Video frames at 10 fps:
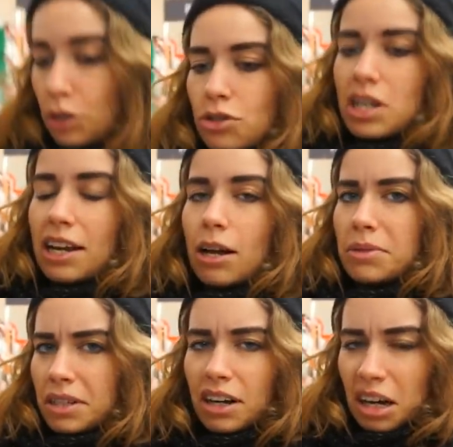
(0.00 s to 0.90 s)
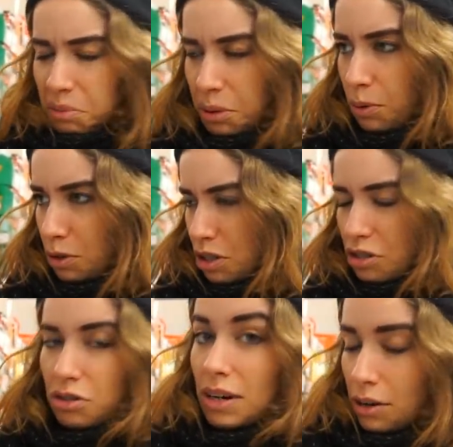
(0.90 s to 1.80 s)
usually comes in cardboard
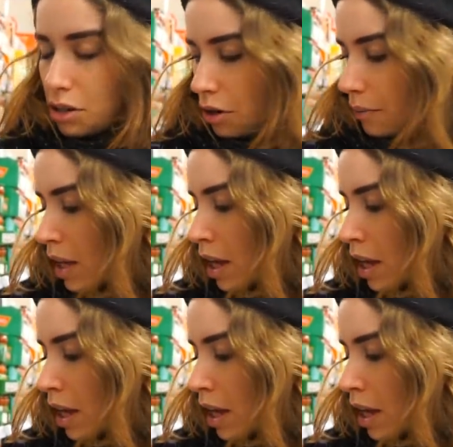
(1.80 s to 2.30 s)
boxes, so now you know.